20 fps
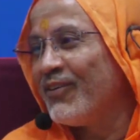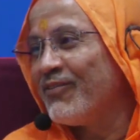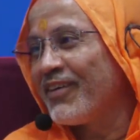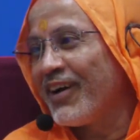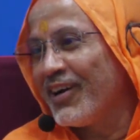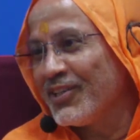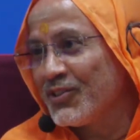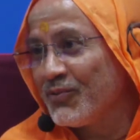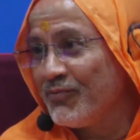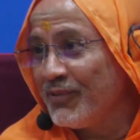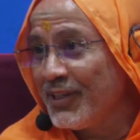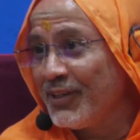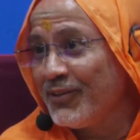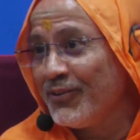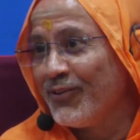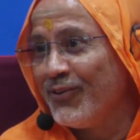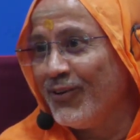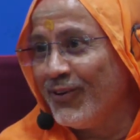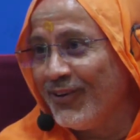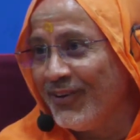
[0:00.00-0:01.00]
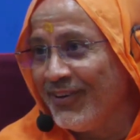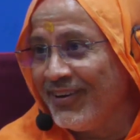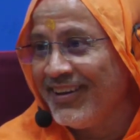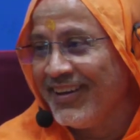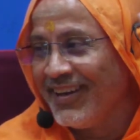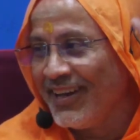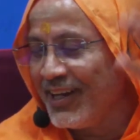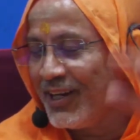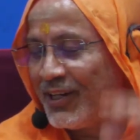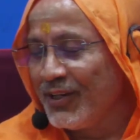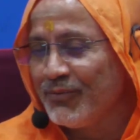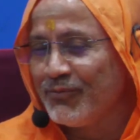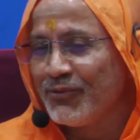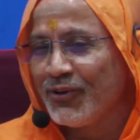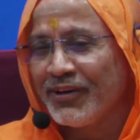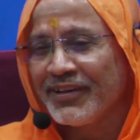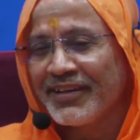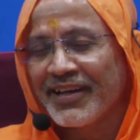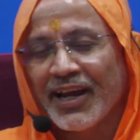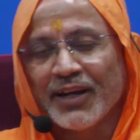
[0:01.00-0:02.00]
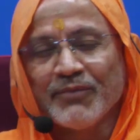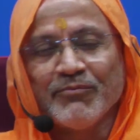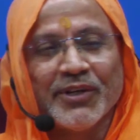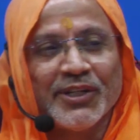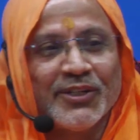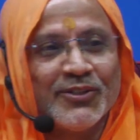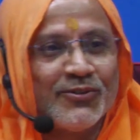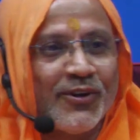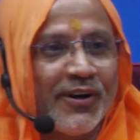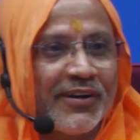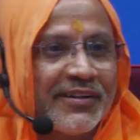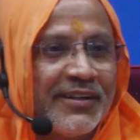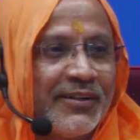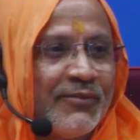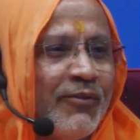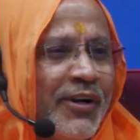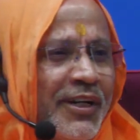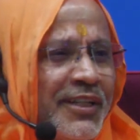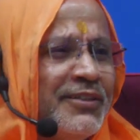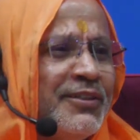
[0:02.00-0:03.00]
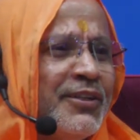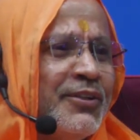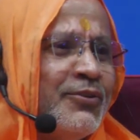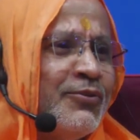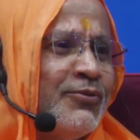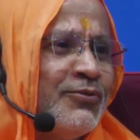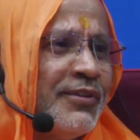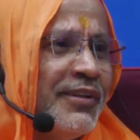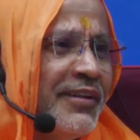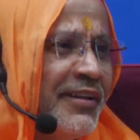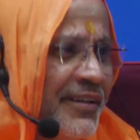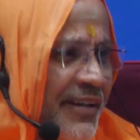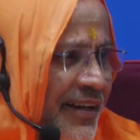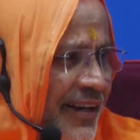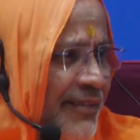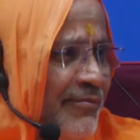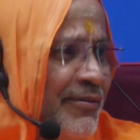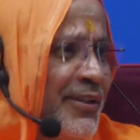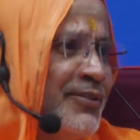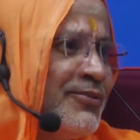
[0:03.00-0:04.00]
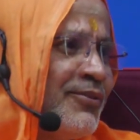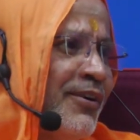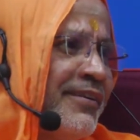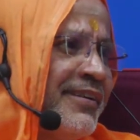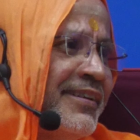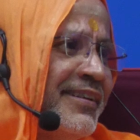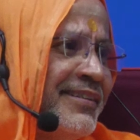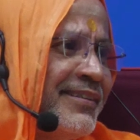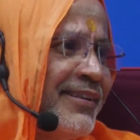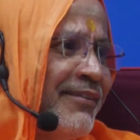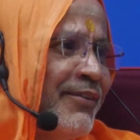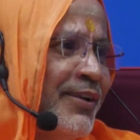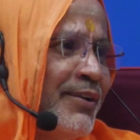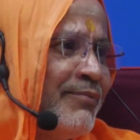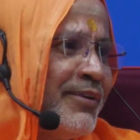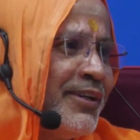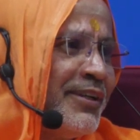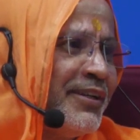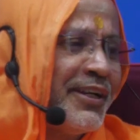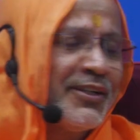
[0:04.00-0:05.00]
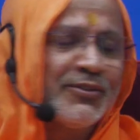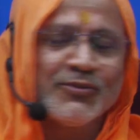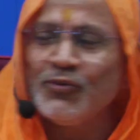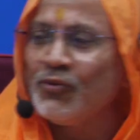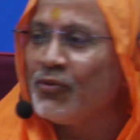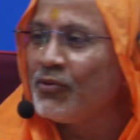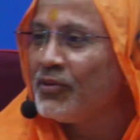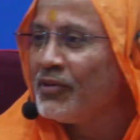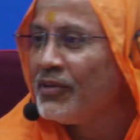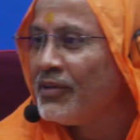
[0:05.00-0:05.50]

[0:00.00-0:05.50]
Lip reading: Kashmir you go and you brought Cadbury chocolate. What is the use? Cadbury chocolate is available next door.